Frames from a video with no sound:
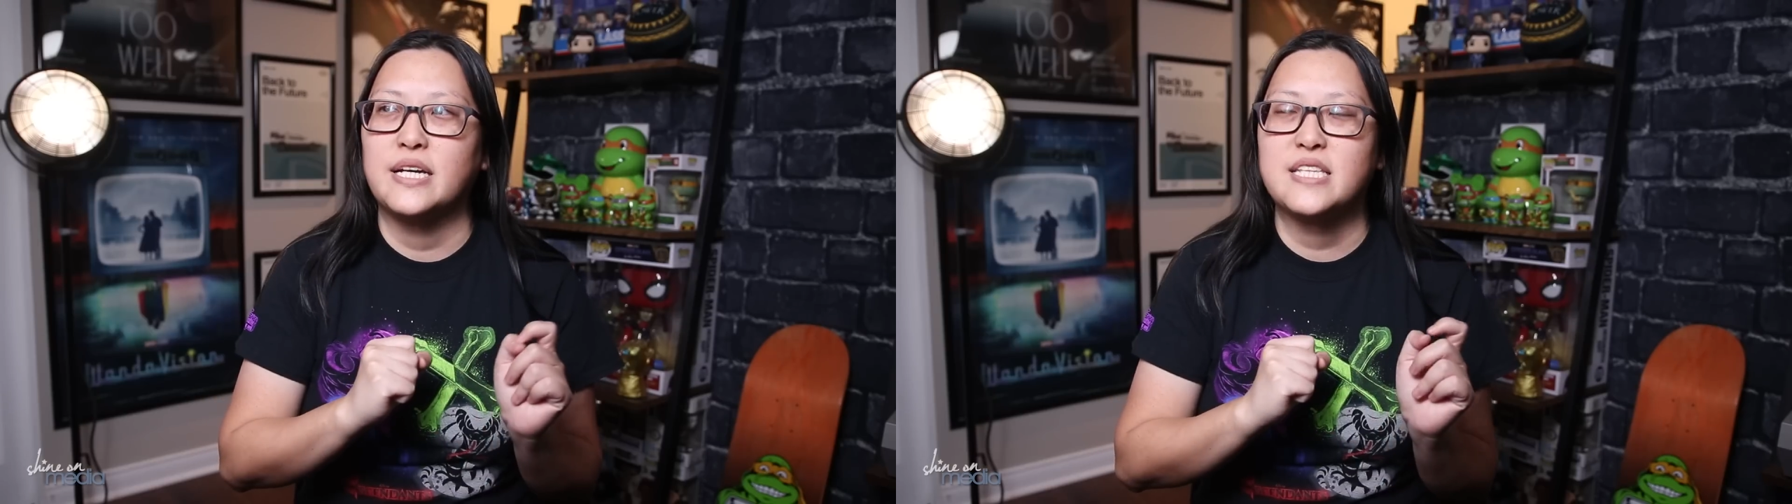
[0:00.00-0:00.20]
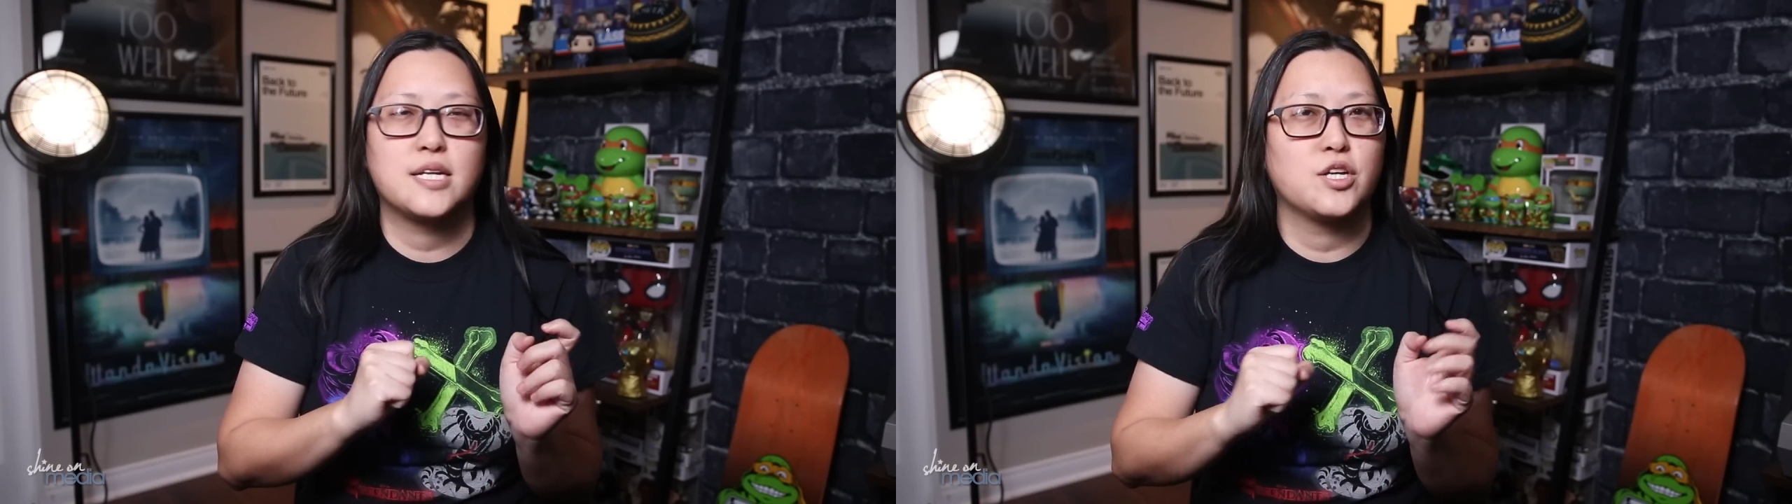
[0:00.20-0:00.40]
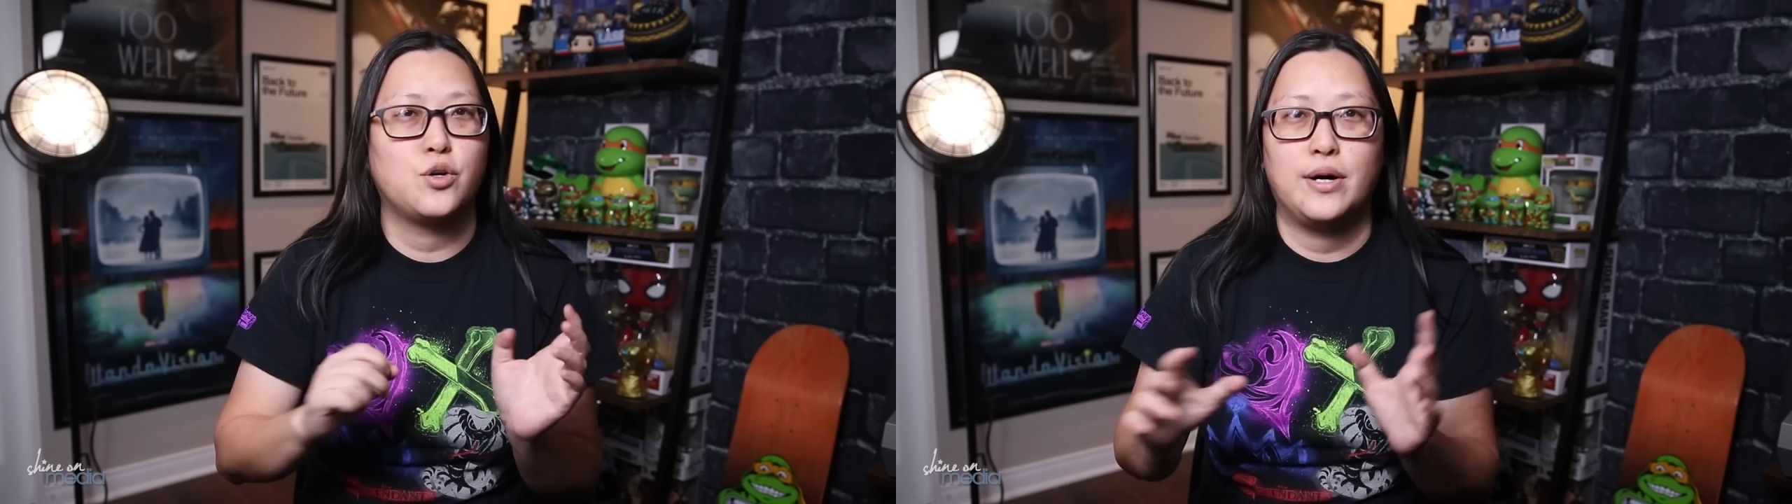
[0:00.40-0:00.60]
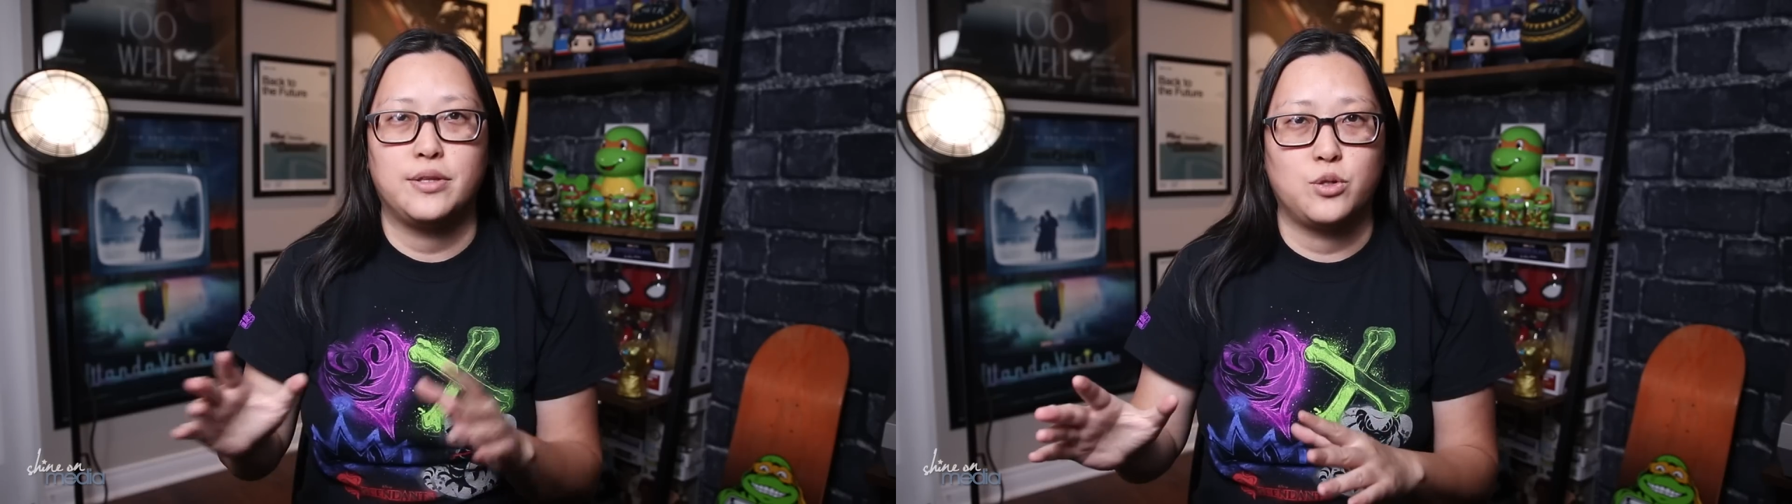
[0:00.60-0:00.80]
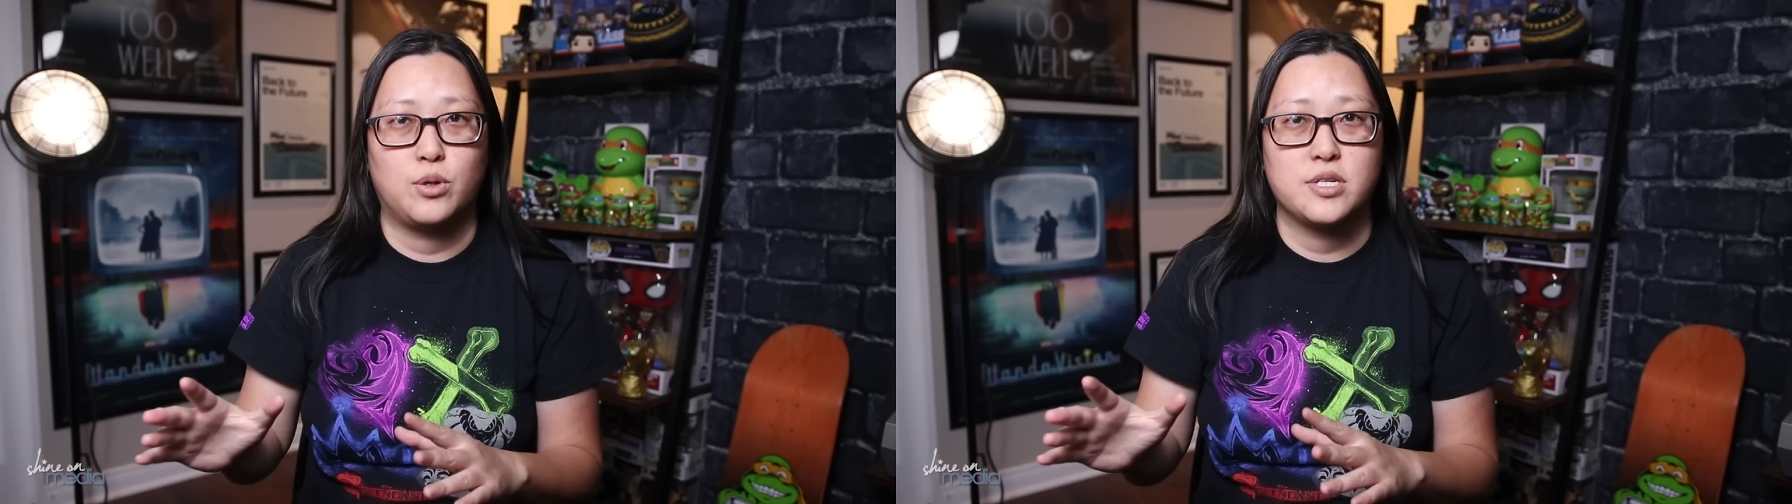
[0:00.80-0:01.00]
it's gonna go out
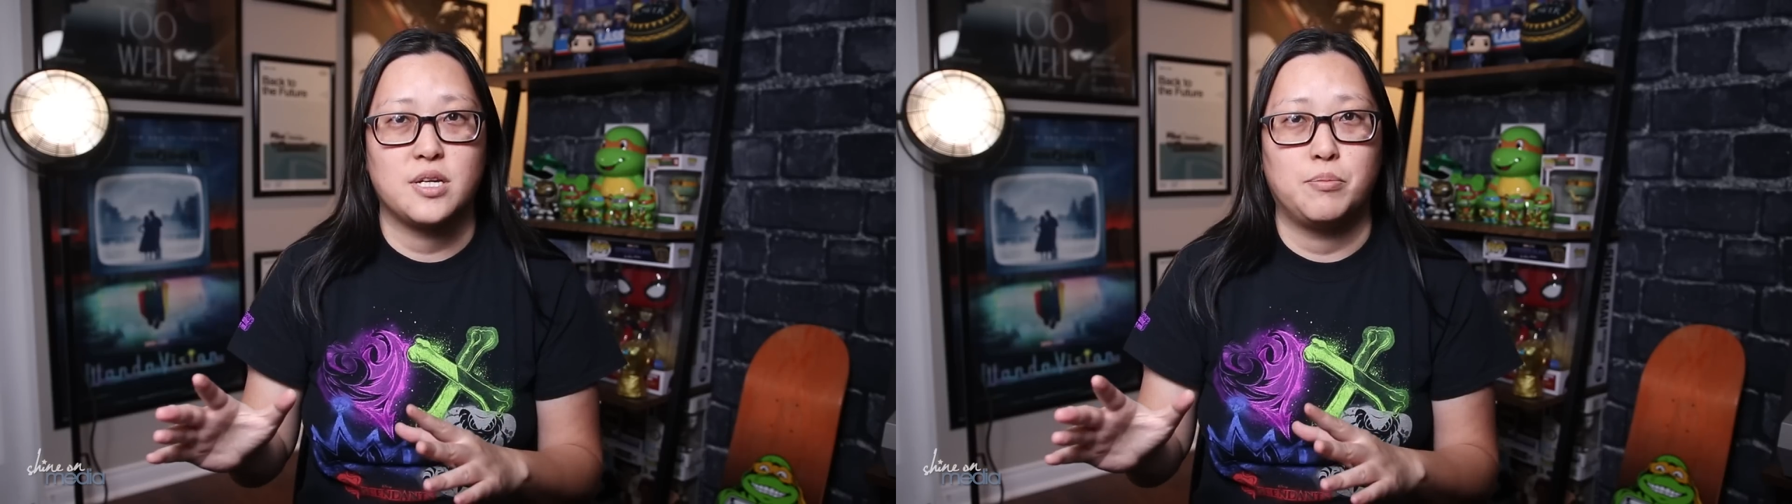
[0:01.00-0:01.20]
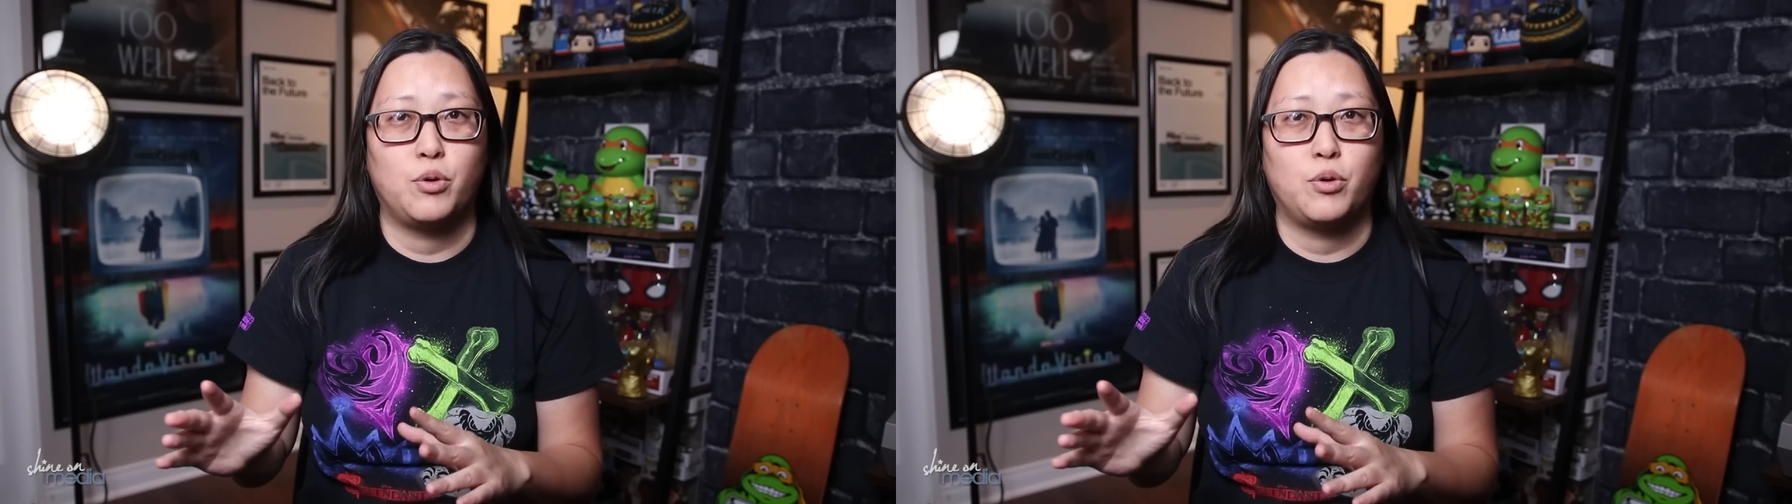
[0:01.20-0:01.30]
the door at some